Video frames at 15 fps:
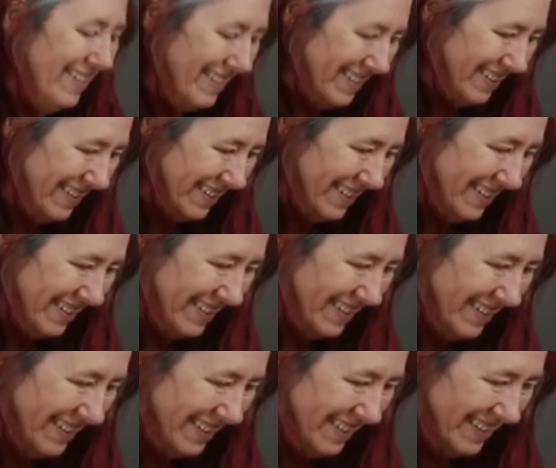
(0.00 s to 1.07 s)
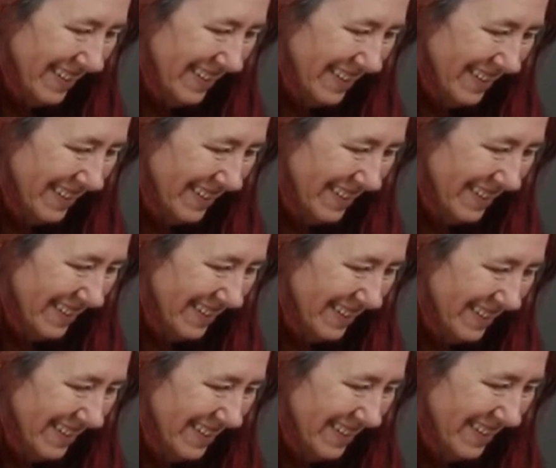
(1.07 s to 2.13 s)

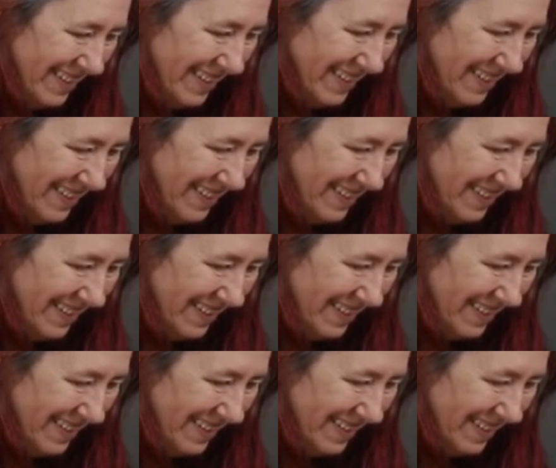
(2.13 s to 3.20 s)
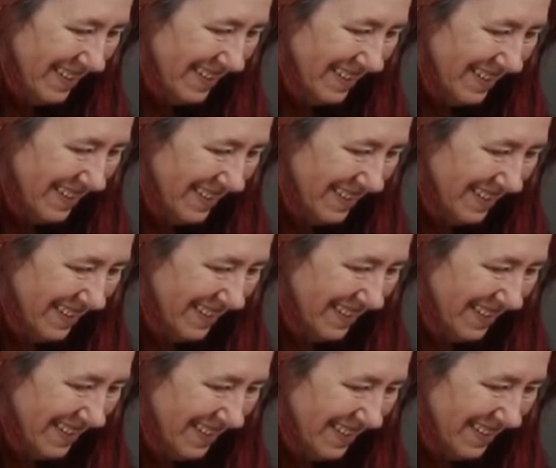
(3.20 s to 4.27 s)

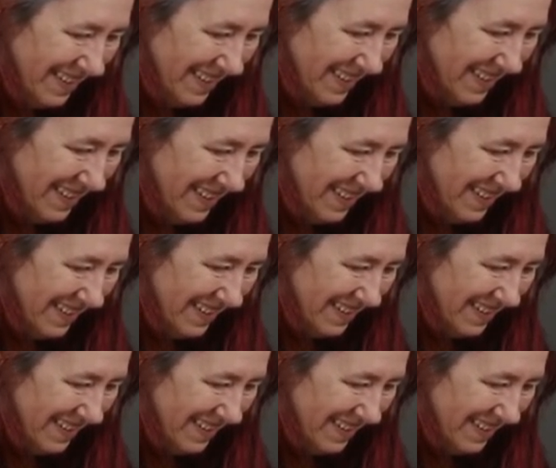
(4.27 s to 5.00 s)
[no speech]